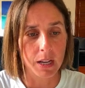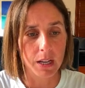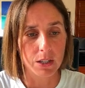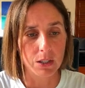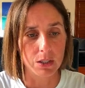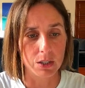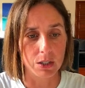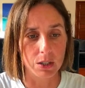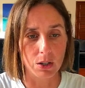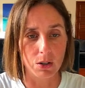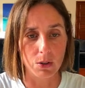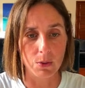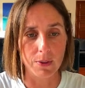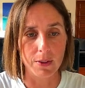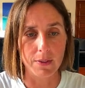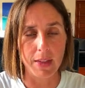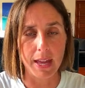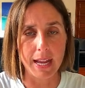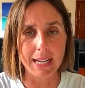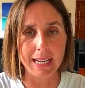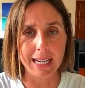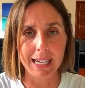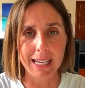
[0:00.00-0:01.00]
So
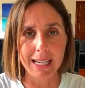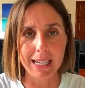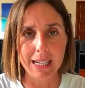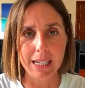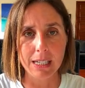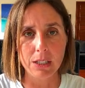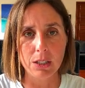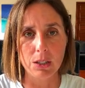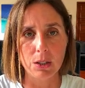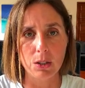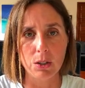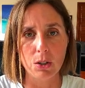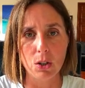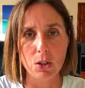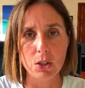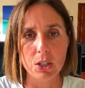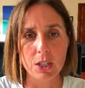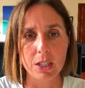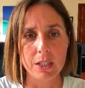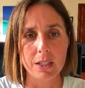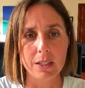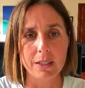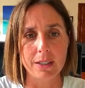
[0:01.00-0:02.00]
they can't go
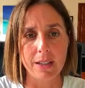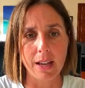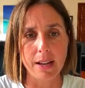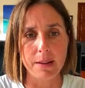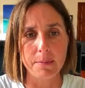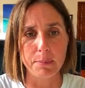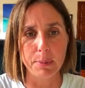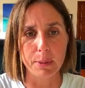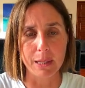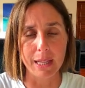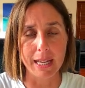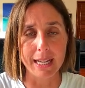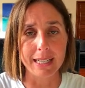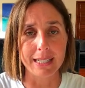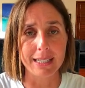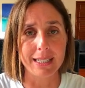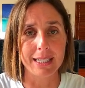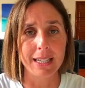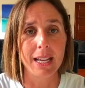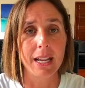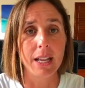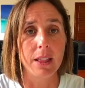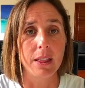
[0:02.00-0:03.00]
to the same
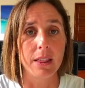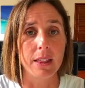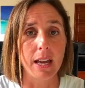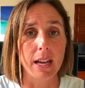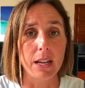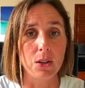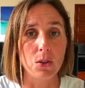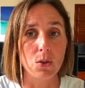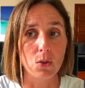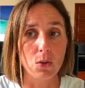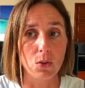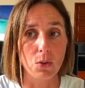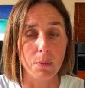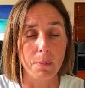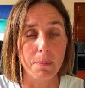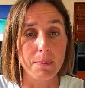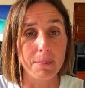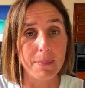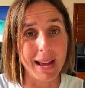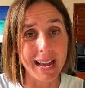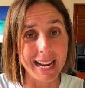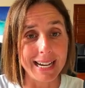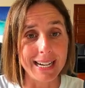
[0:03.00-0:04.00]
place that your
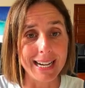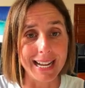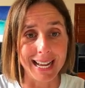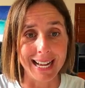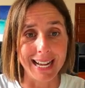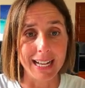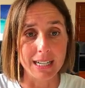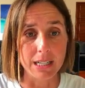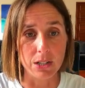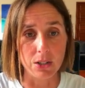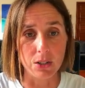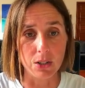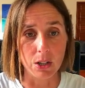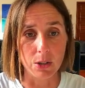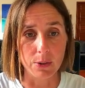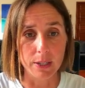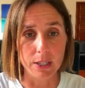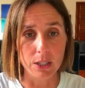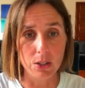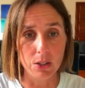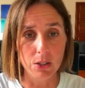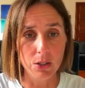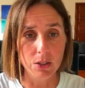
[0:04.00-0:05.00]
main ad is
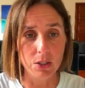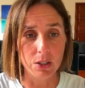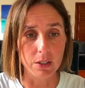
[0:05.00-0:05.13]
going to.